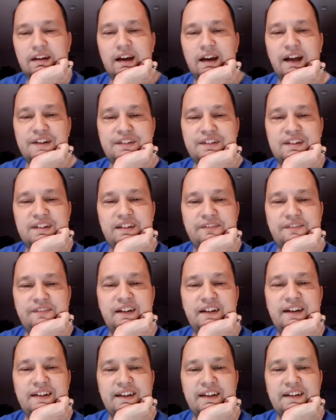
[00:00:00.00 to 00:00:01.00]
I just need to
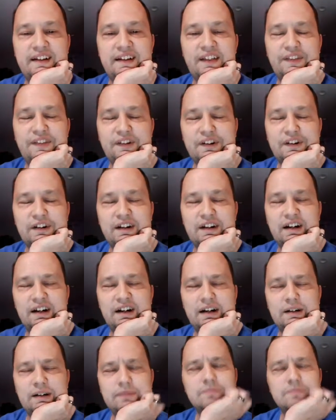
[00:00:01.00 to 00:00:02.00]
find another
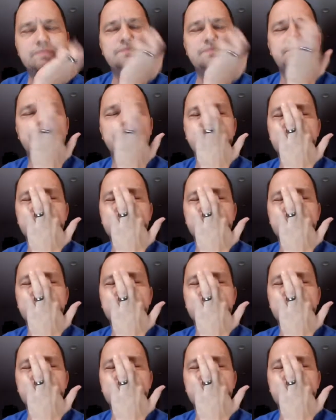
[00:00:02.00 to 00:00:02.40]
a